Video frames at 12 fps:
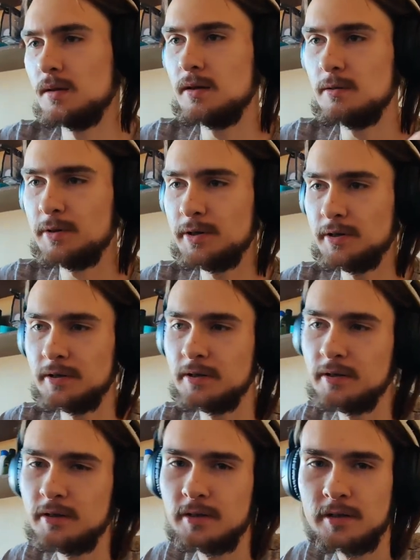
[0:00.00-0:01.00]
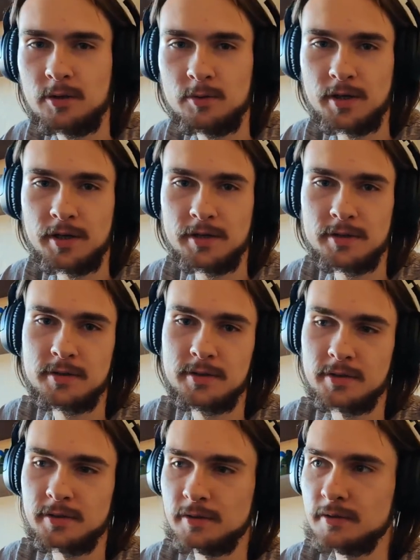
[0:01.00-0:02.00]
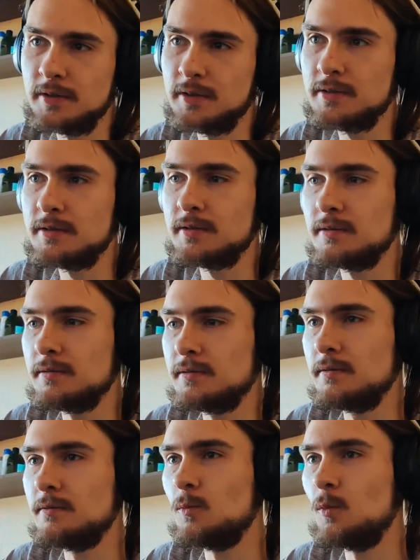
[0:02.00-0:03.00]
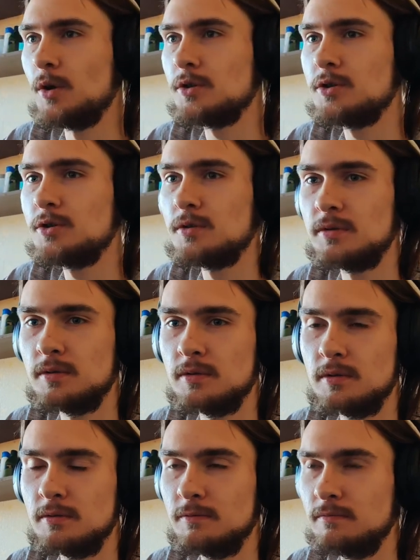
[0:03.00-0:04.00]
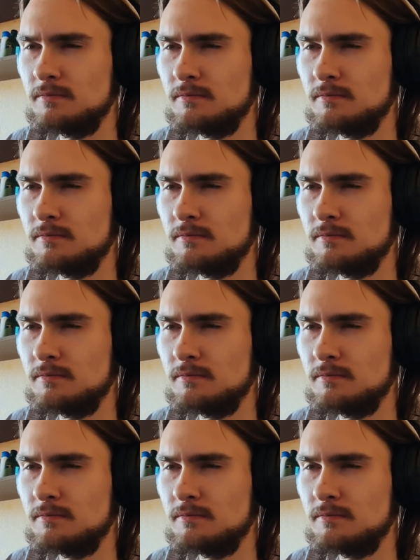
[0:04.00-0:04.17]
Anyway, hello guys. Let's watch the